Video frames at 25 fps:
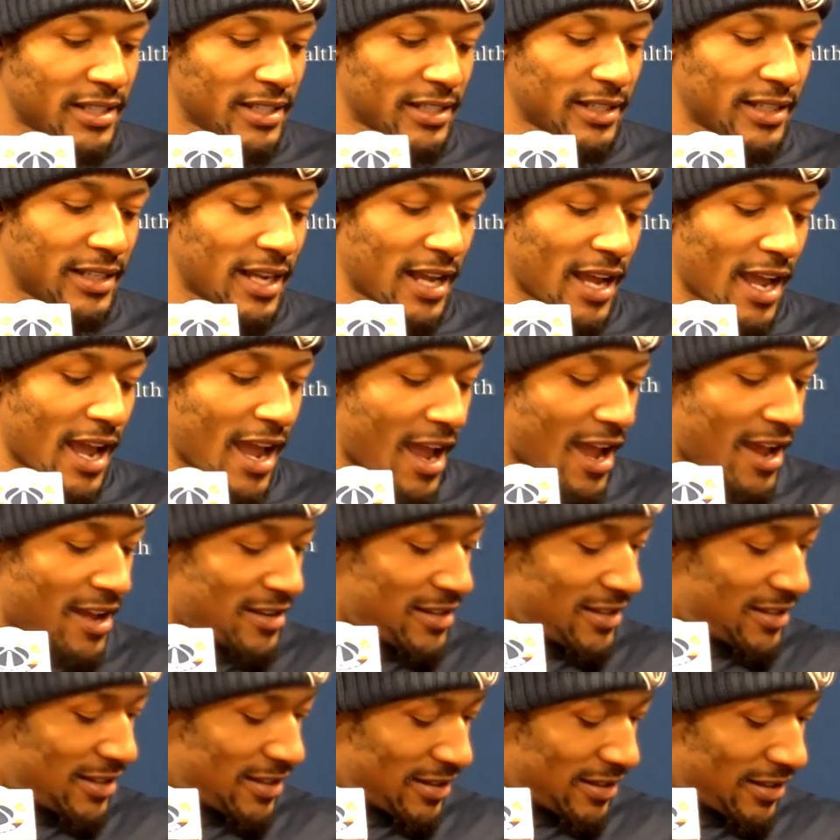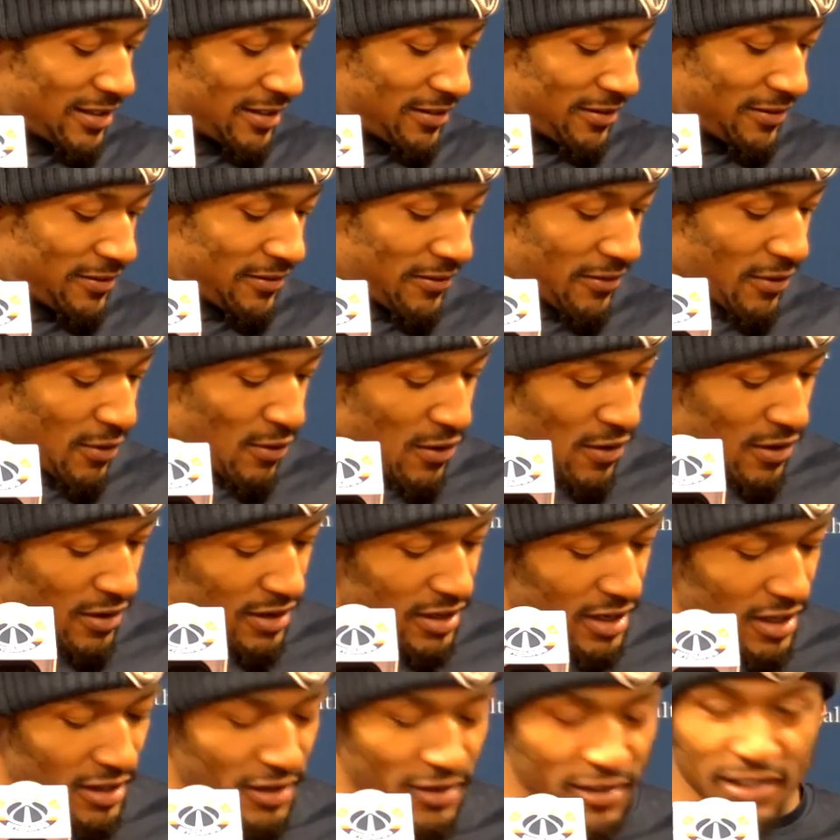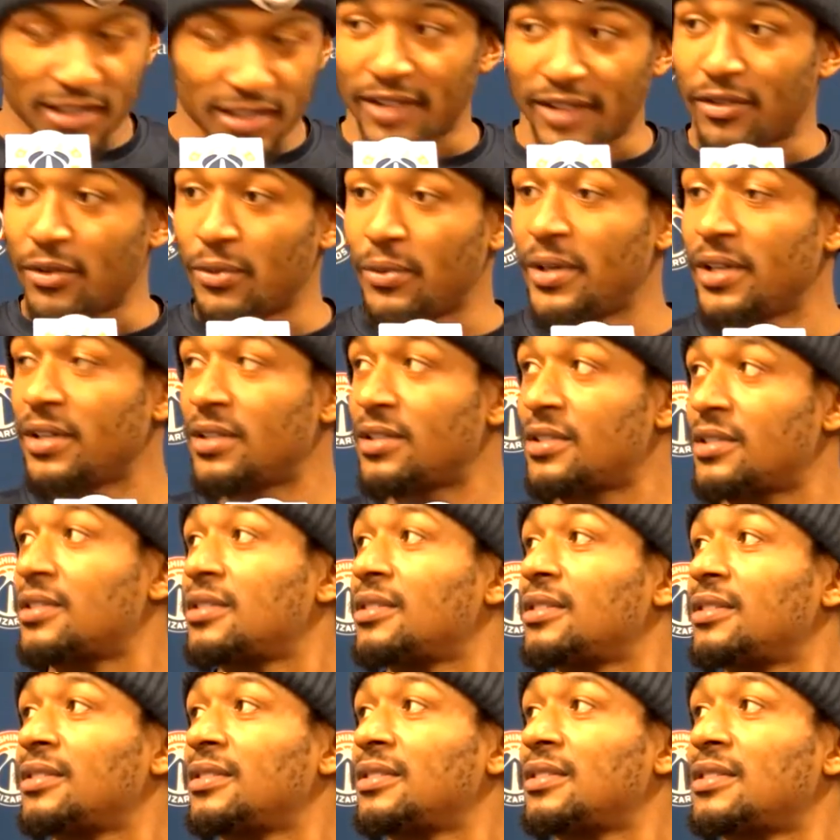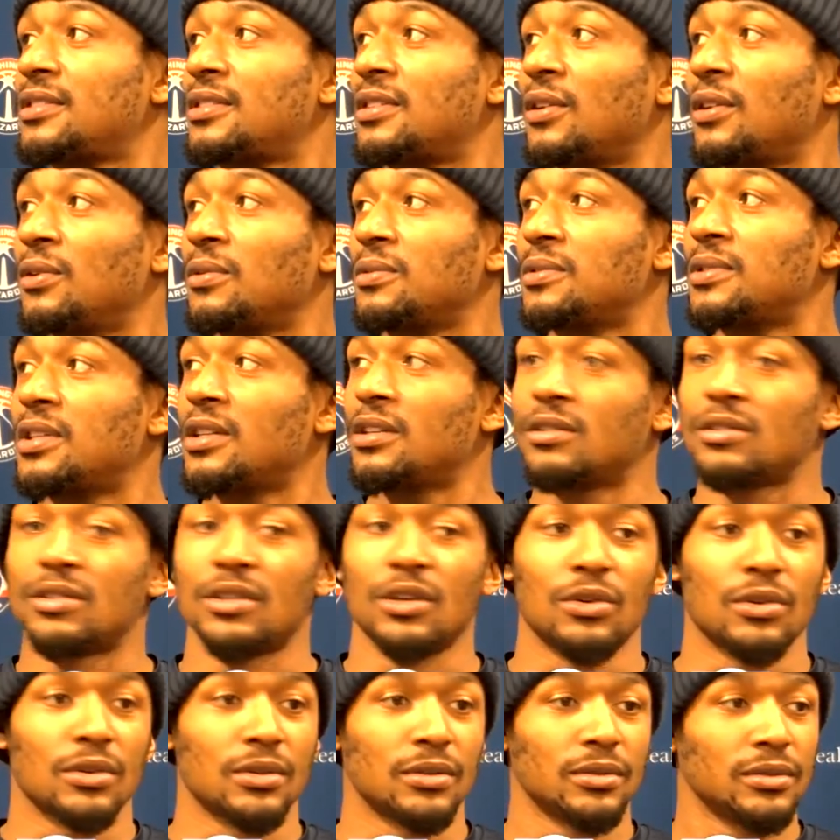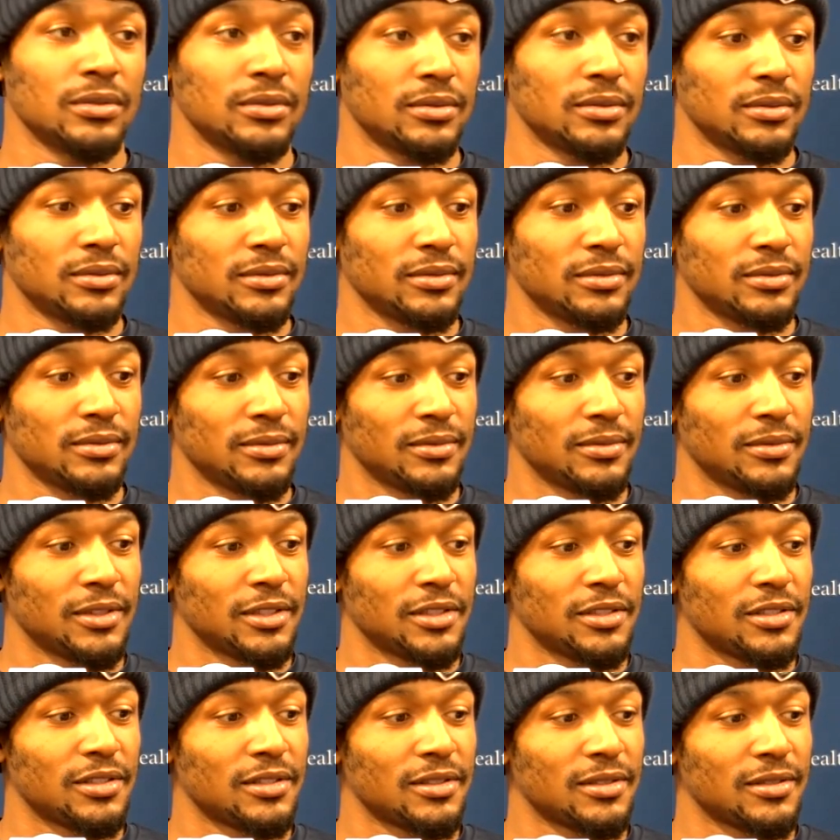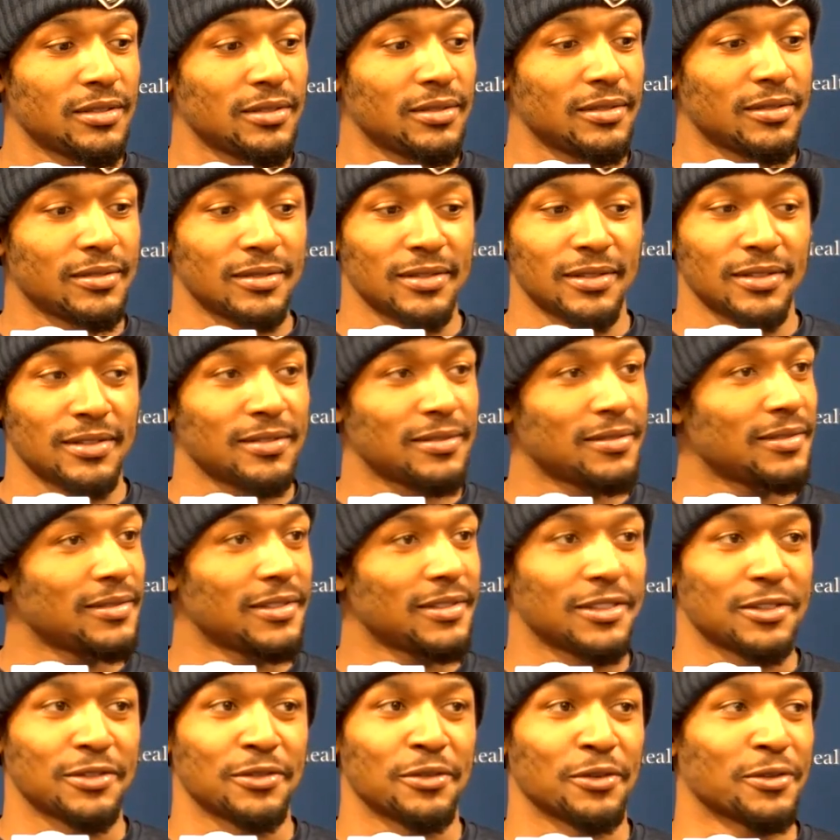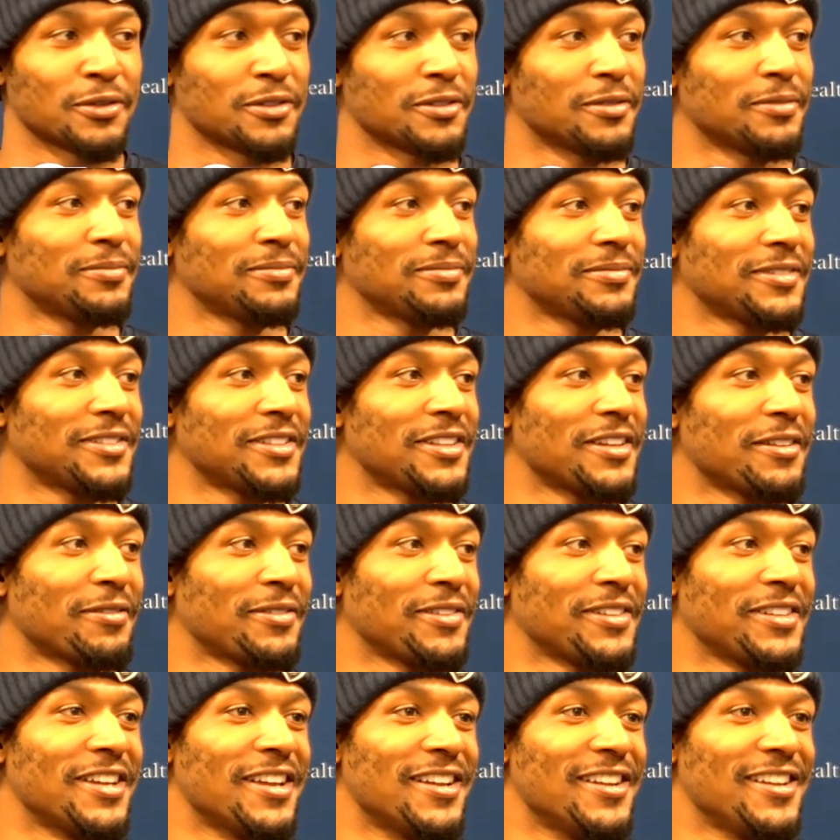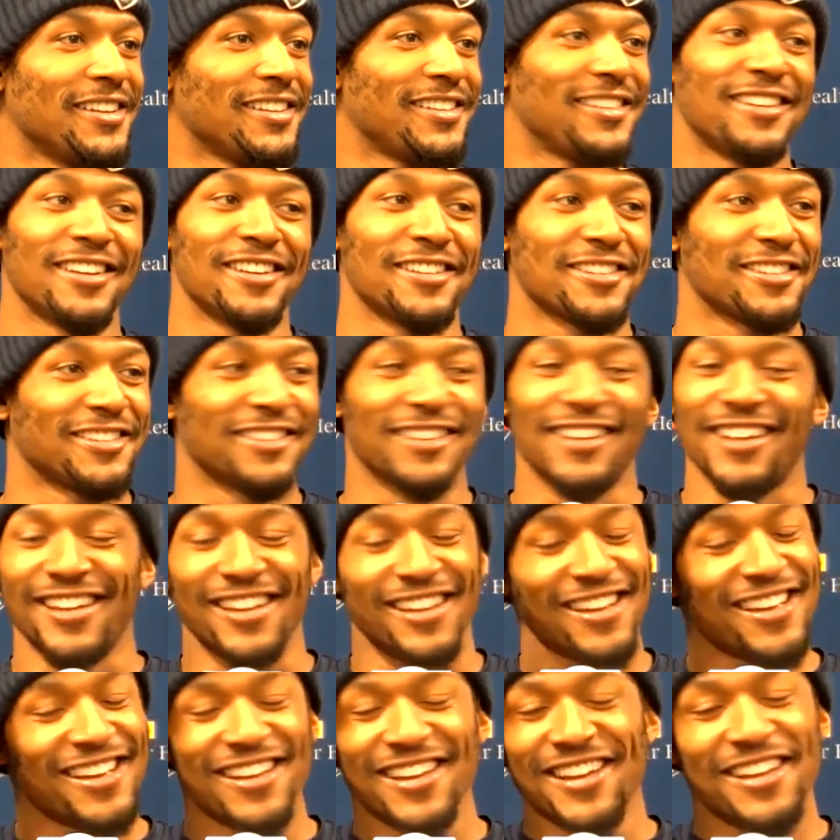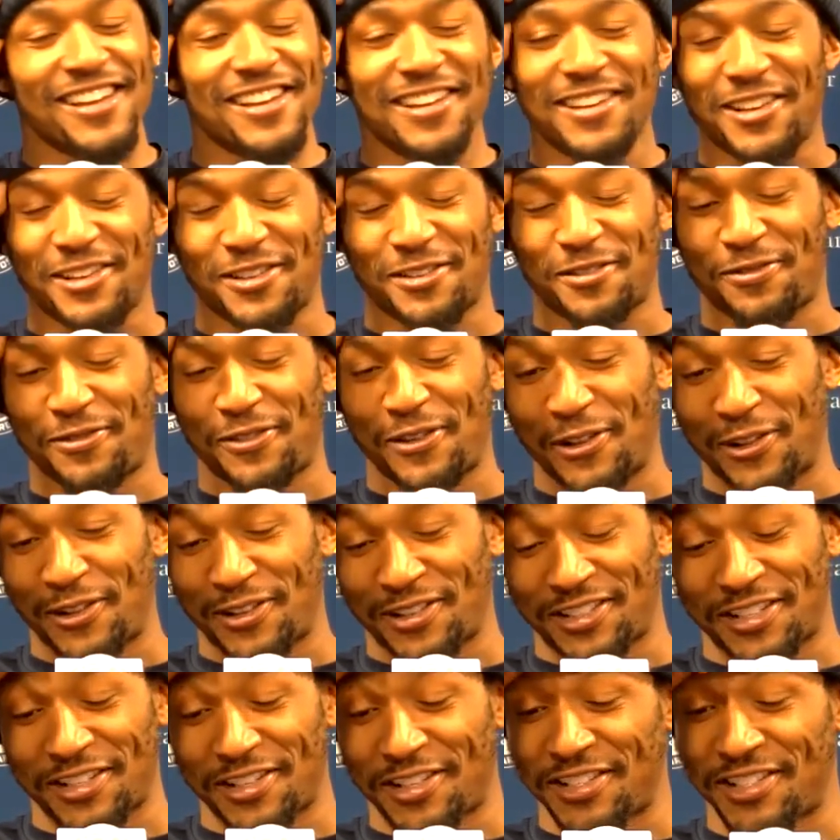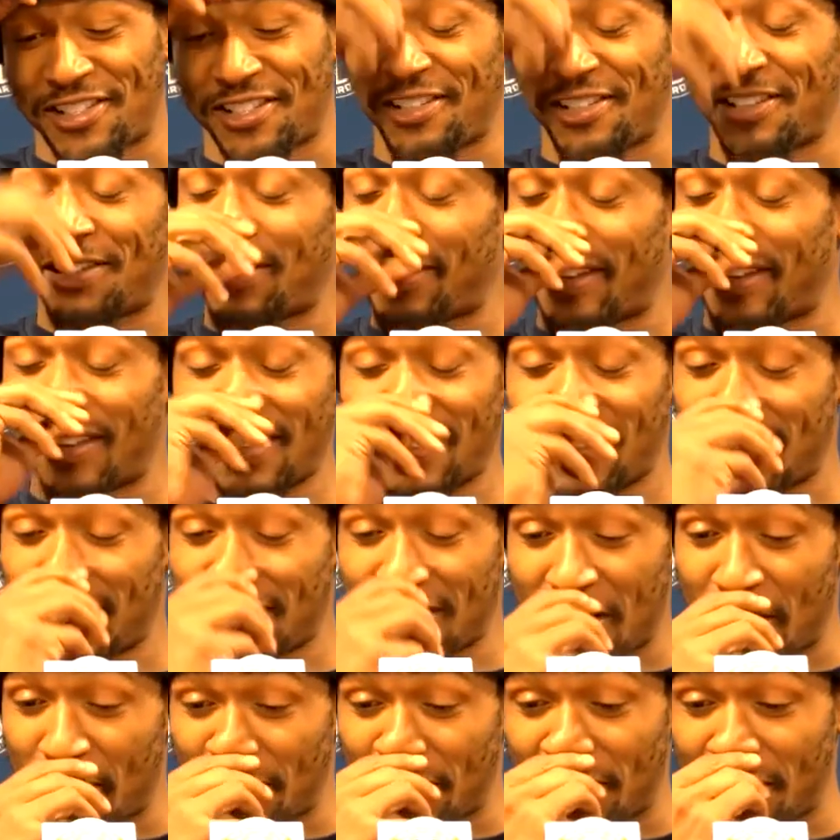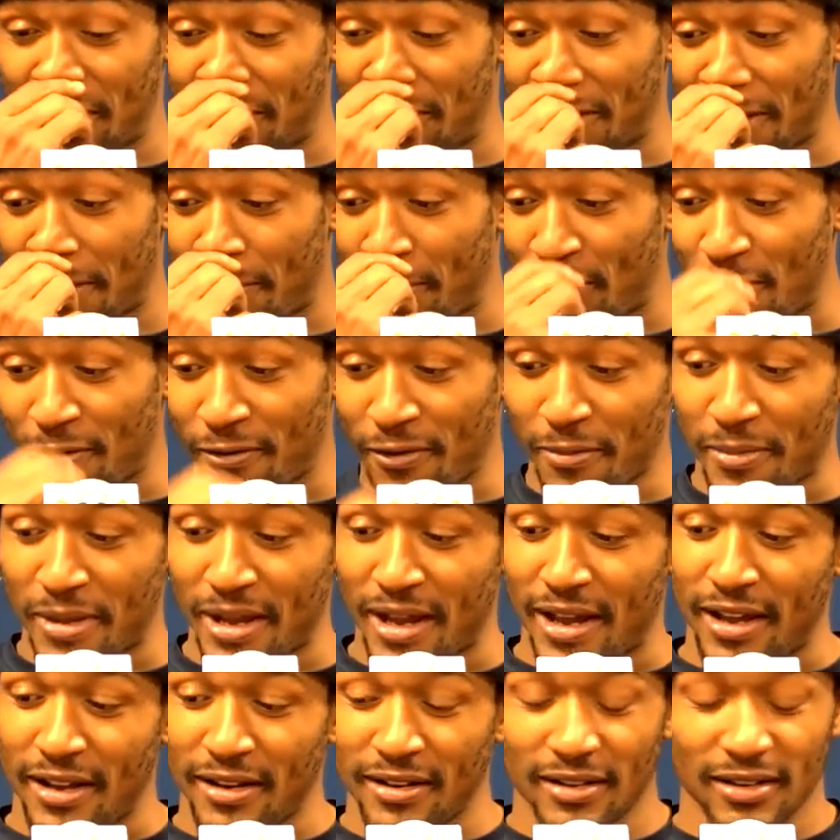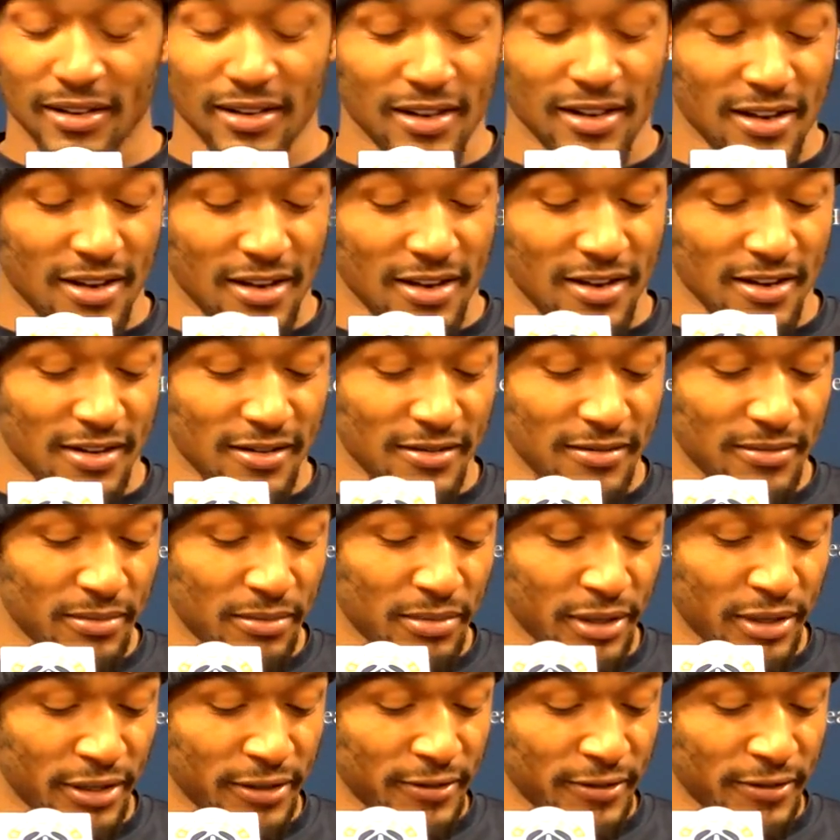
cast for another 7 weeks, so 10 total, which is gruesome. Definitely doesn't feel as good as it sounds either. They both are bad. But